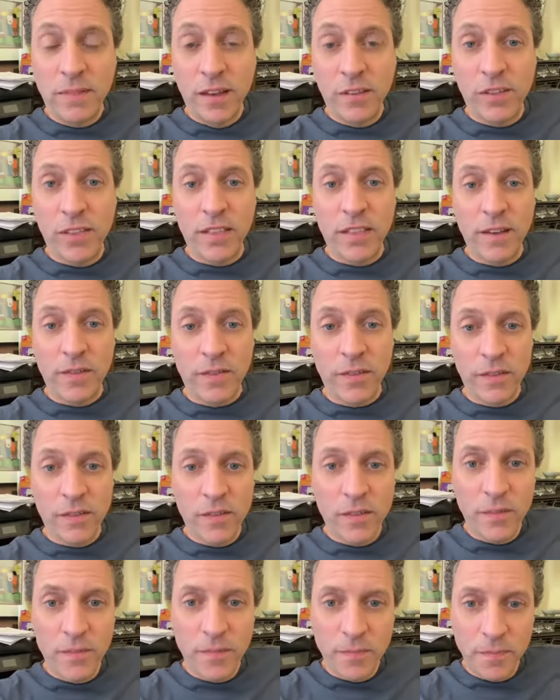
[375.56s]
That's the
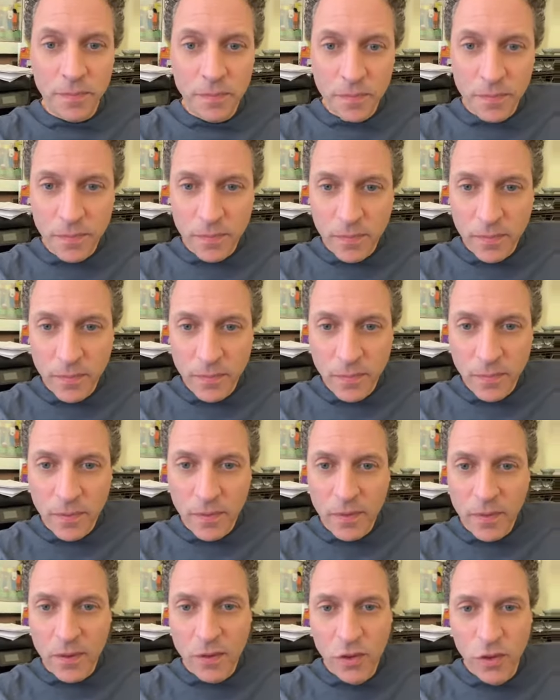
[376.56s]
difference.
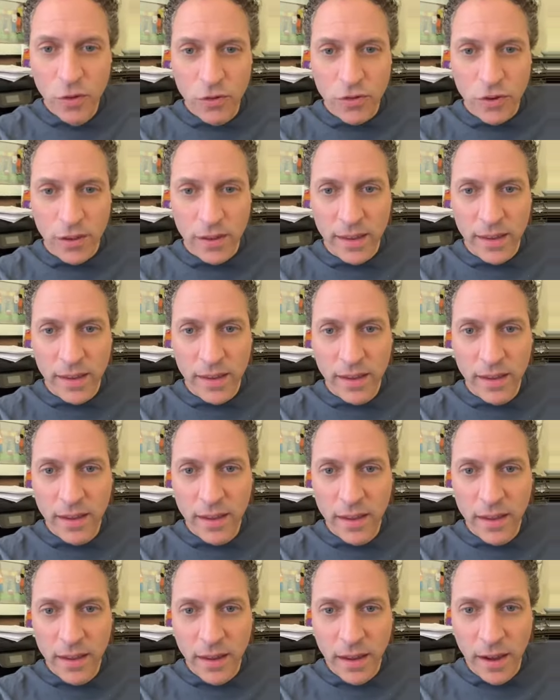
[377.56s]
Usually.
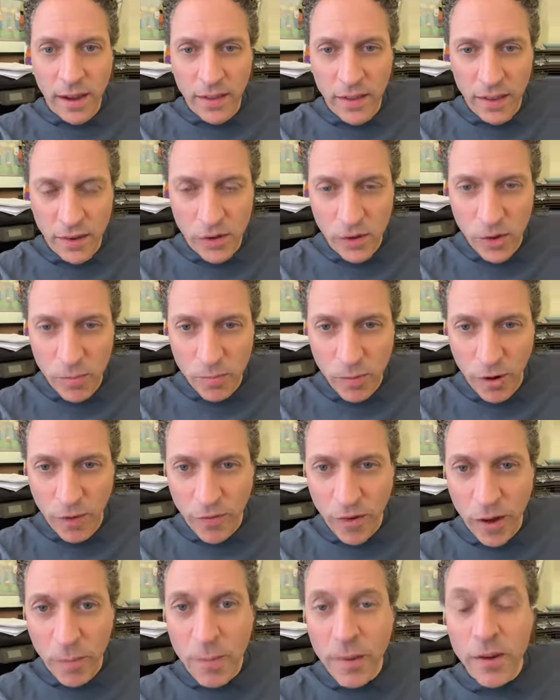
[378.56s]
I like your new
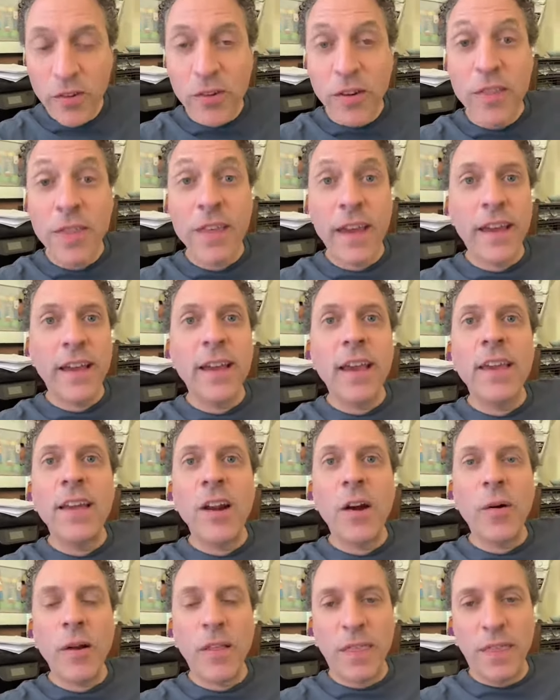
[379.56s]
profile picture.
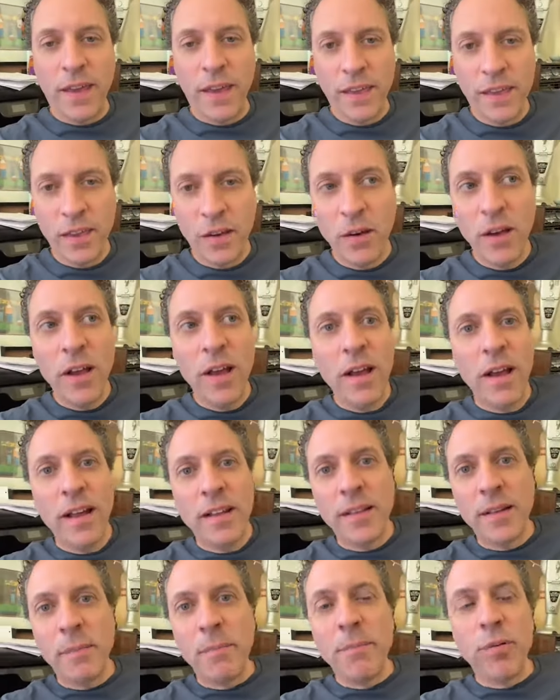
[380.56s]
You know what? Thank you.
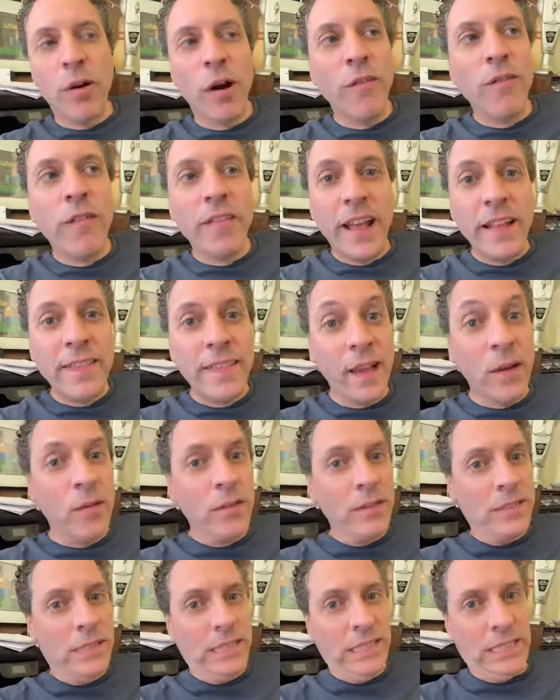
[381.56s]
That thing
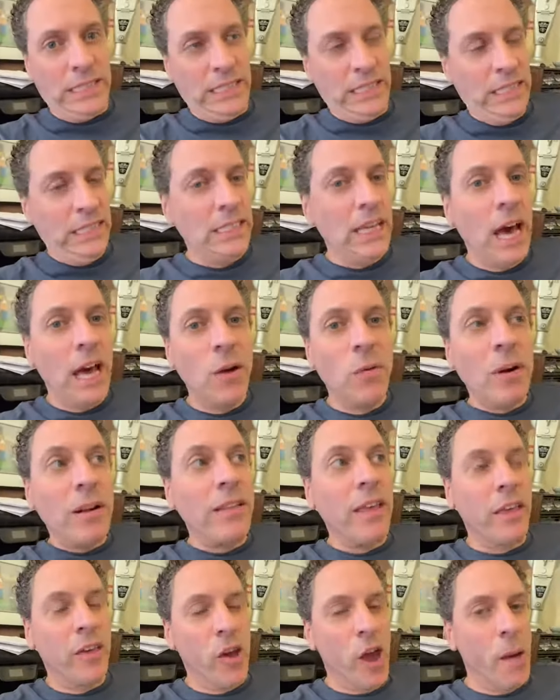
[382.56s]
was, I don't
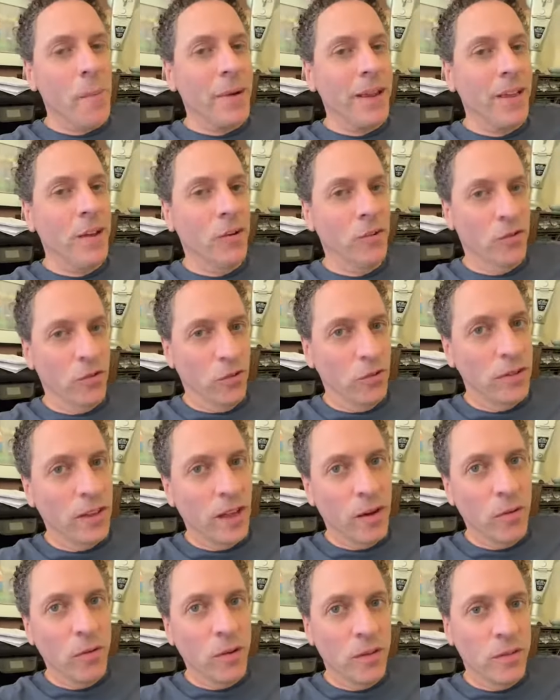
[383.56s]
want to tell you how many years old
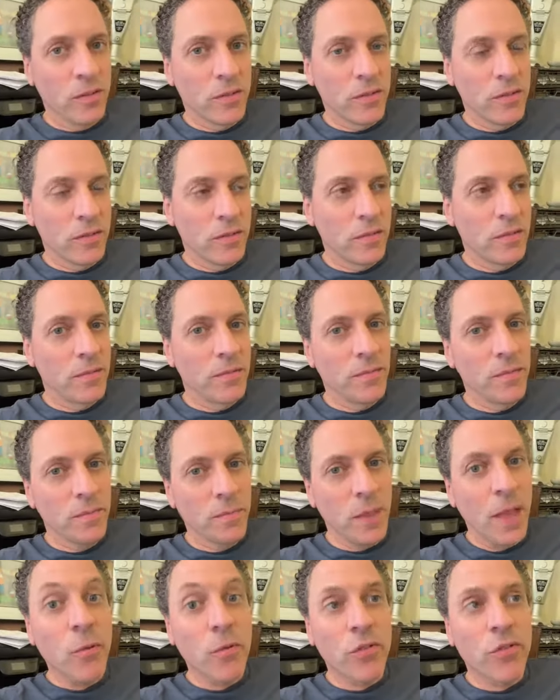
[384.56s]
that was.
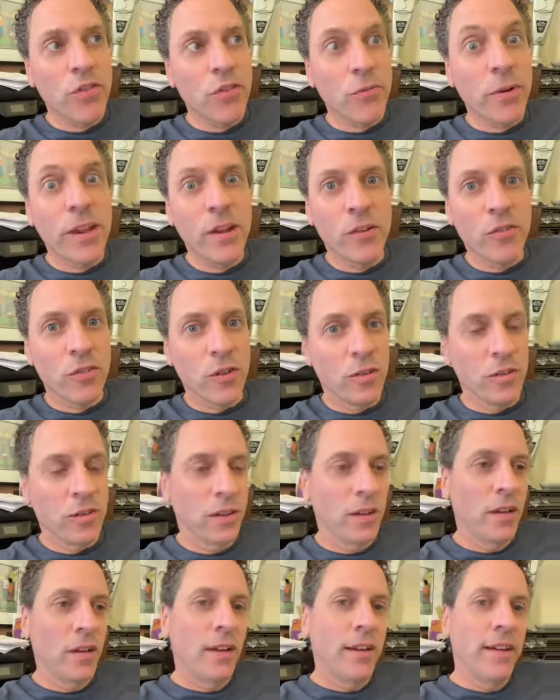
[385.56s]
It was 3 years old.
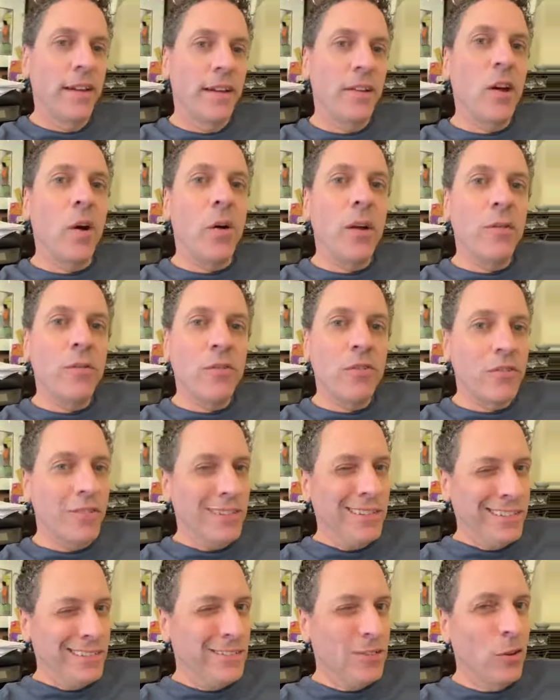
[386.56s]
No, it was
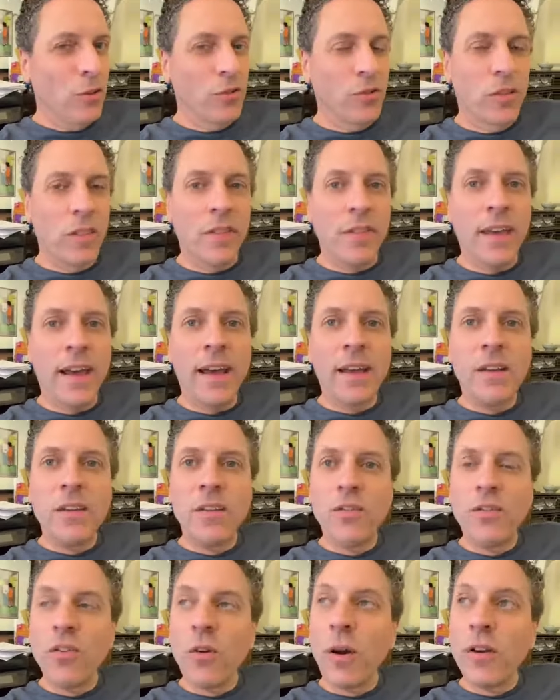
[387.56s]
a little older than that.
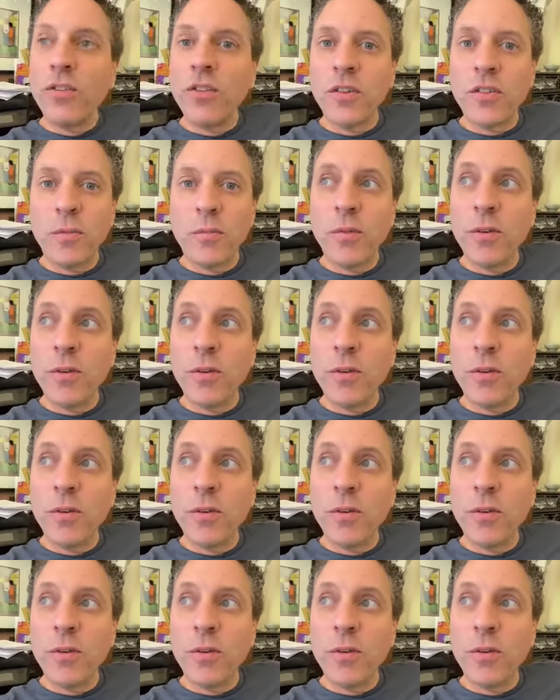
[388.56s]
And so we